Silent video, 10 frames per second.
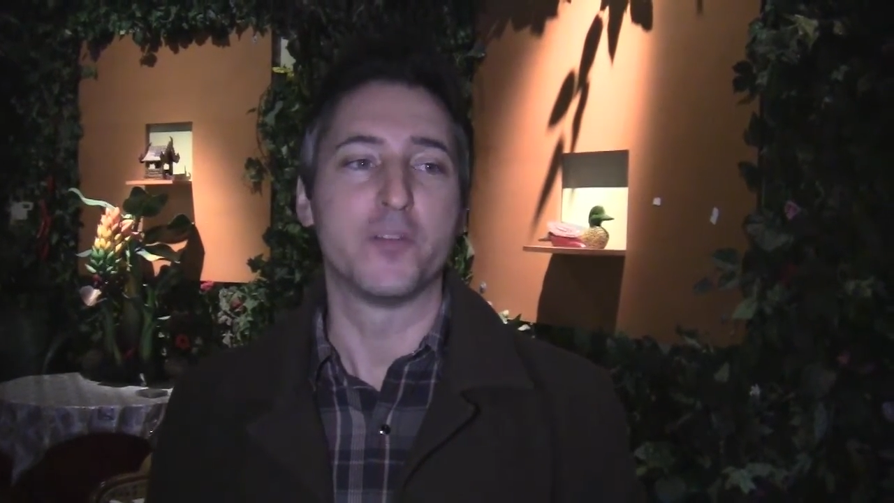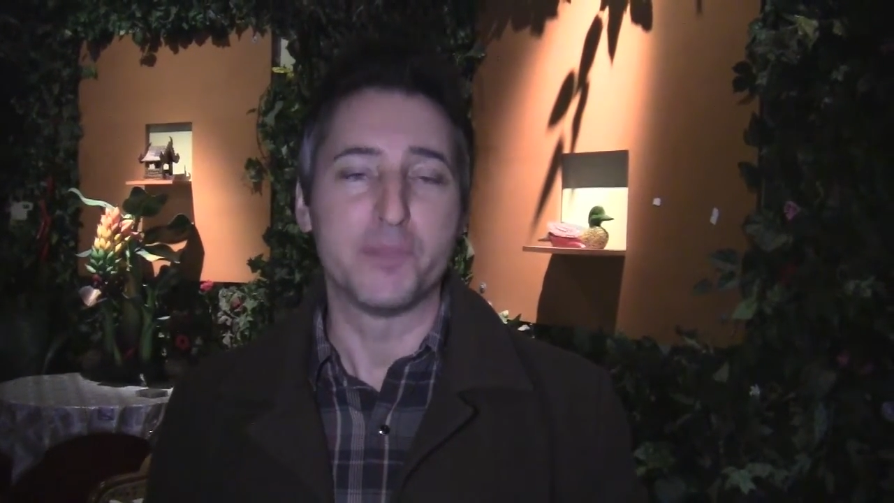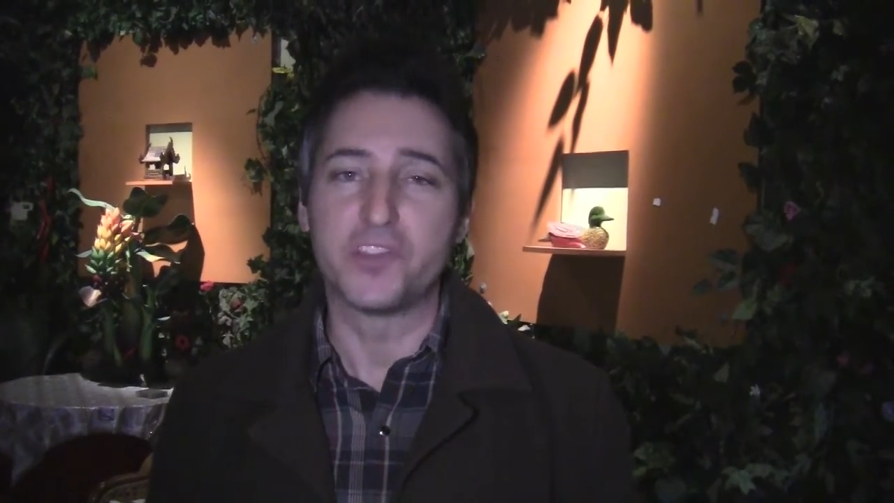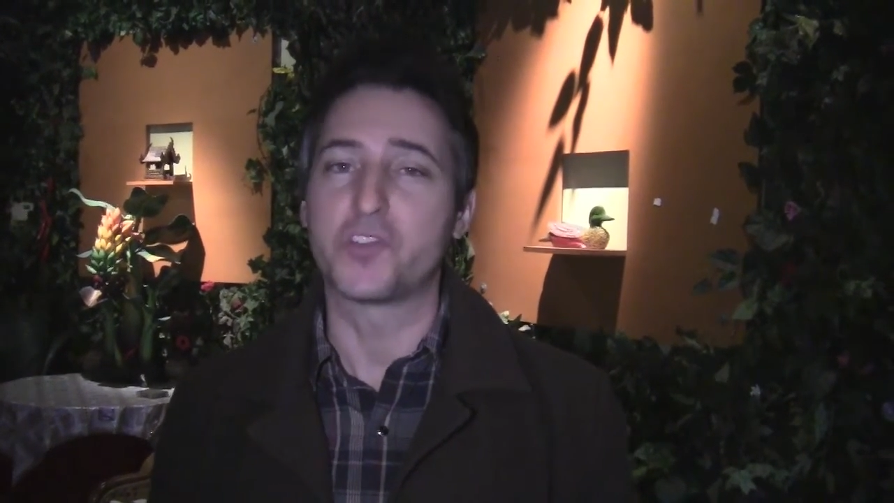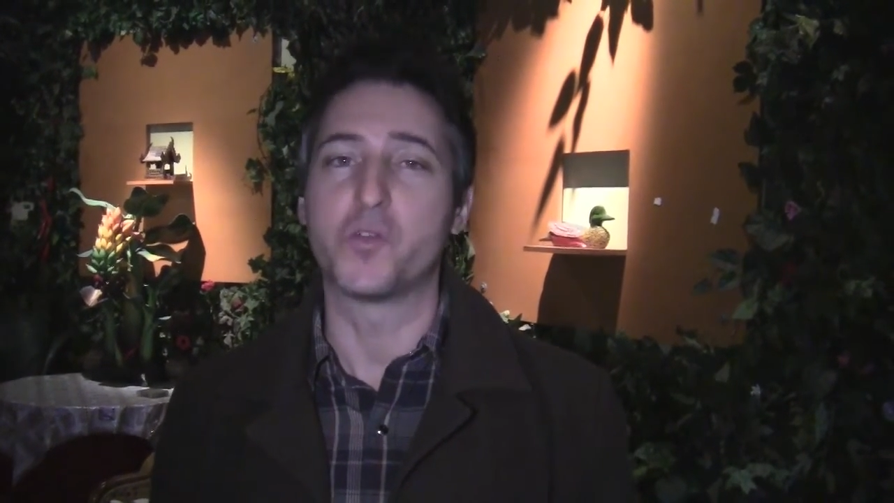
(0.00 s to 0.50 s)
and
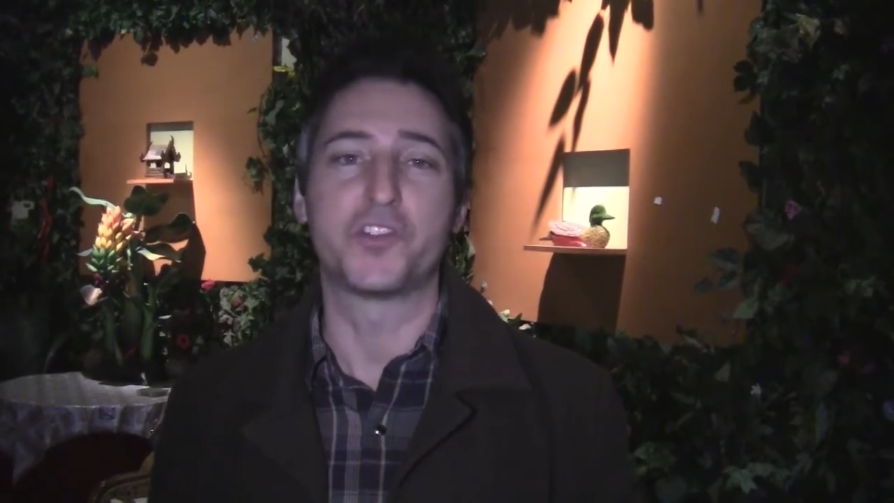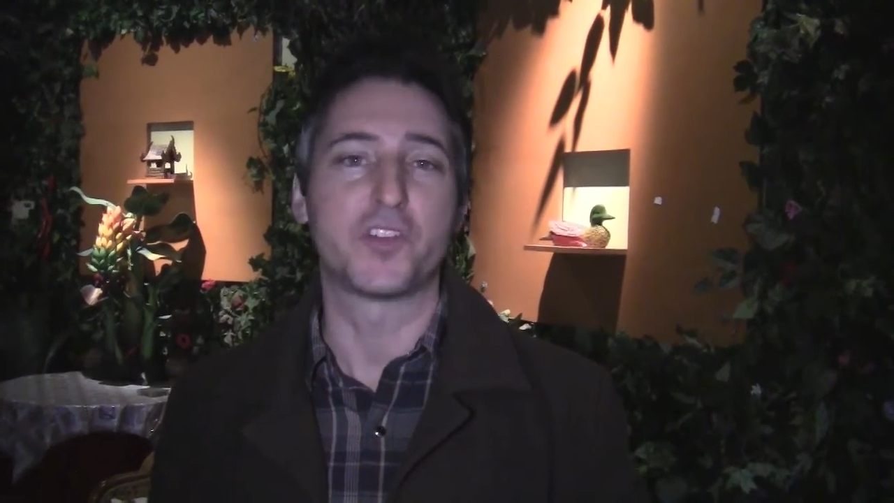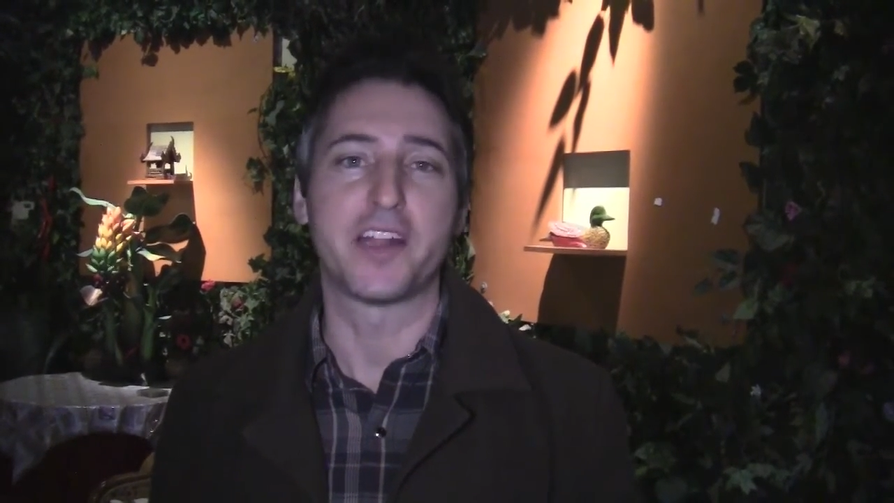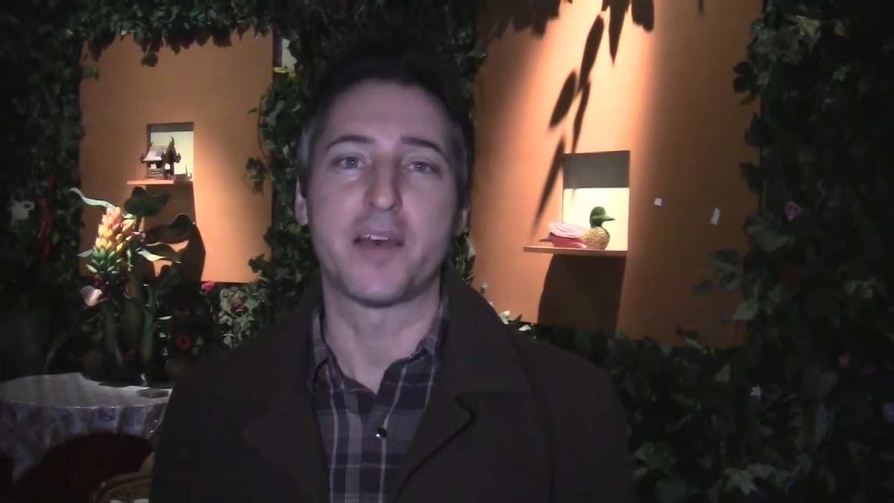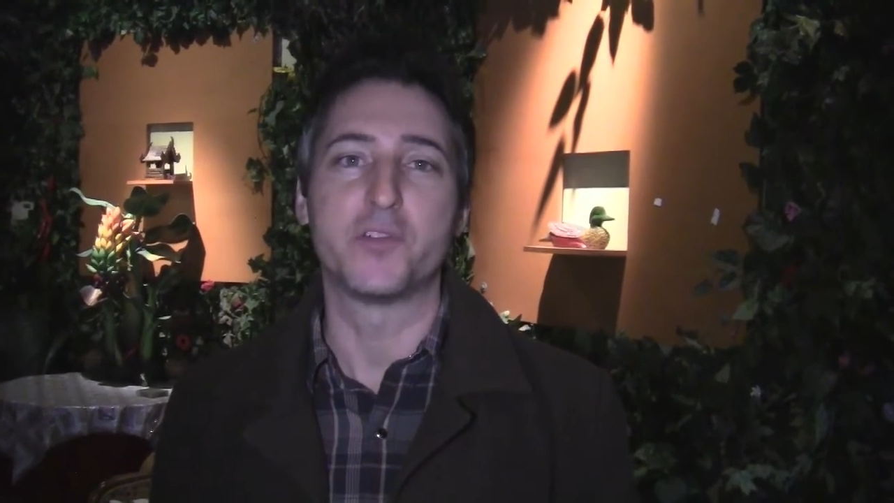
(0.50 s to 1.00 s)
be
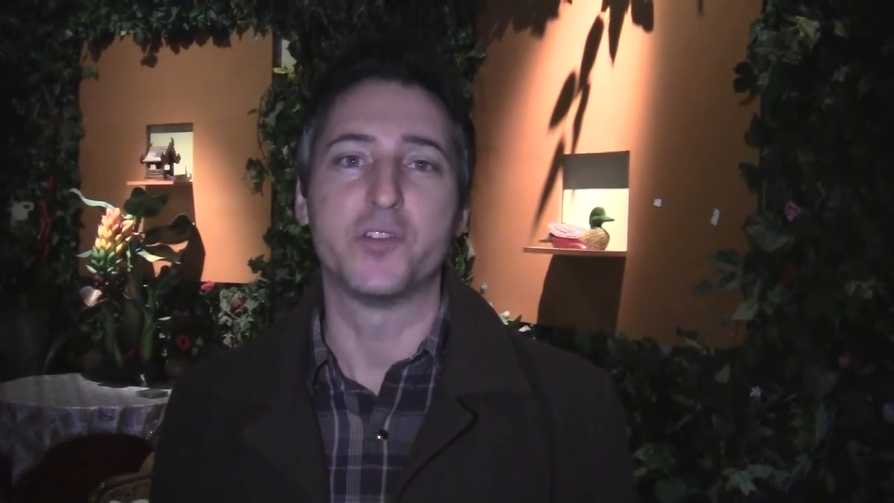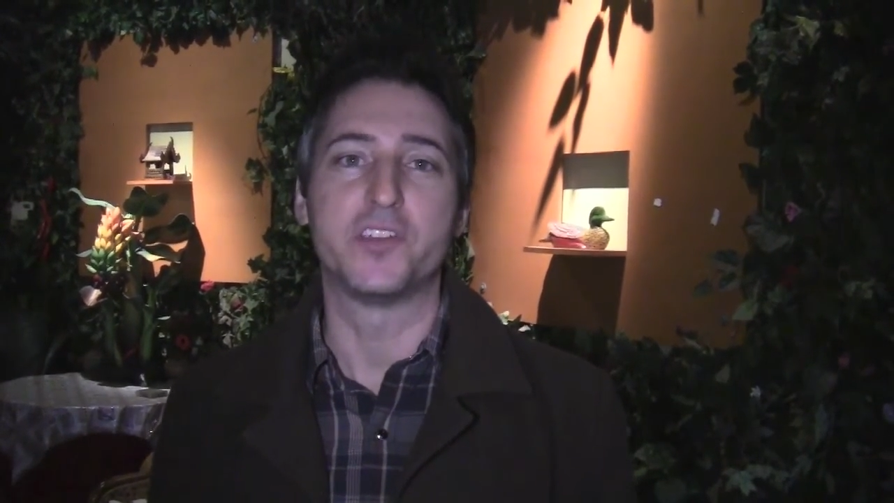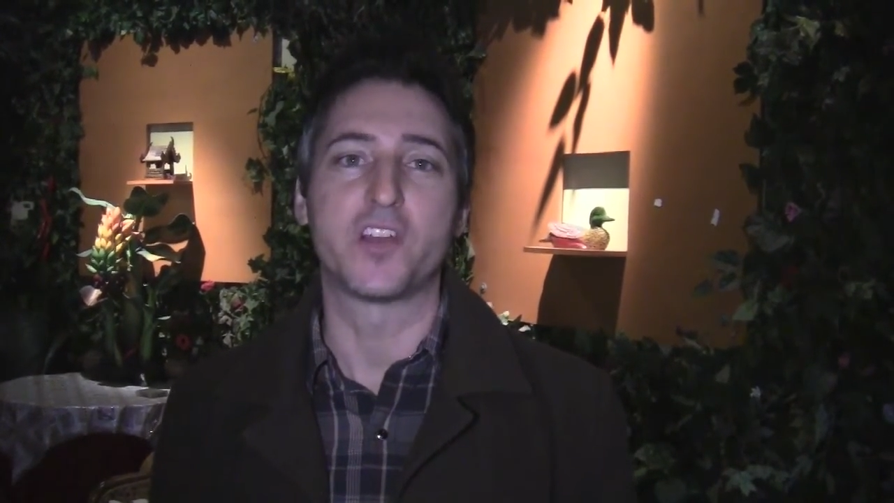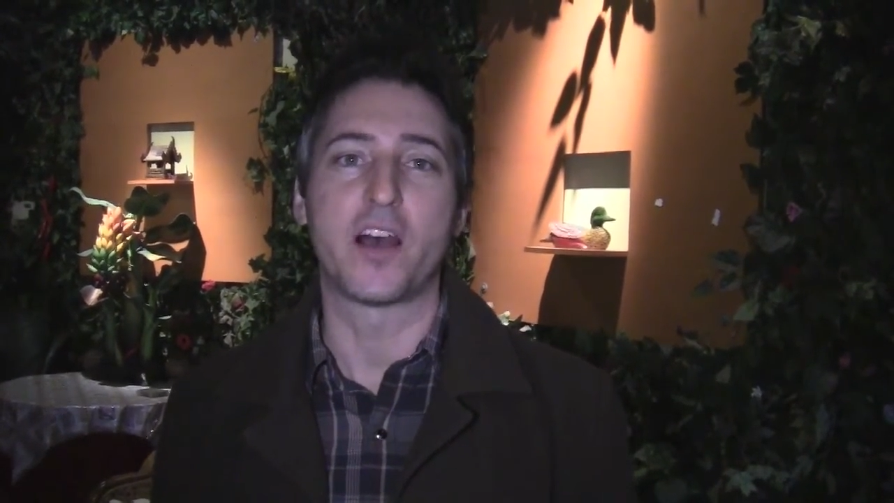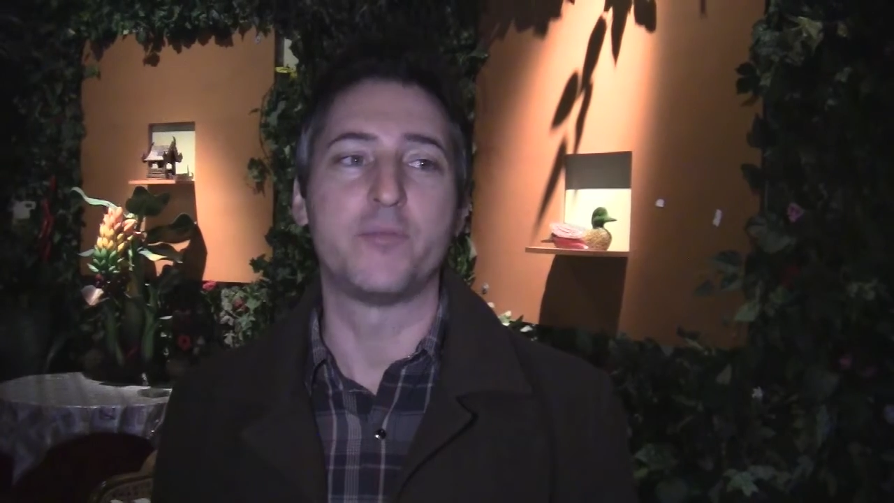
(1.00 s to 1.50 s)
social and have a
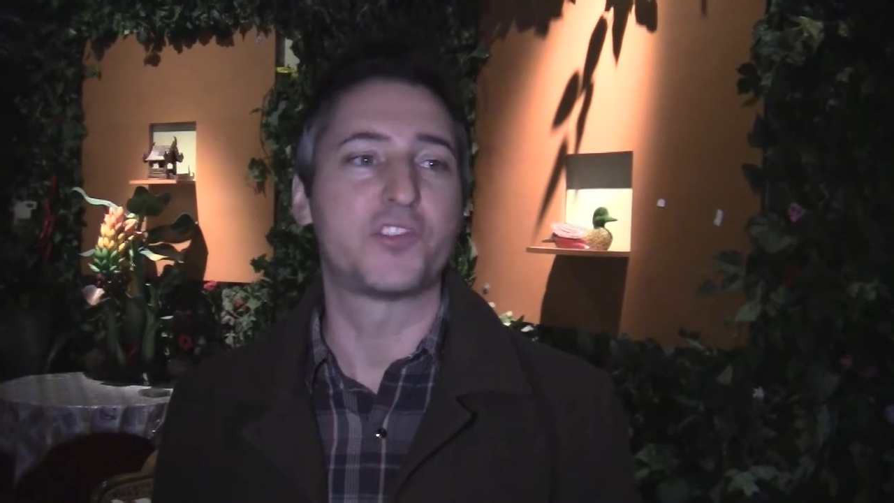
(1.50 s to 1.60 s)
good time.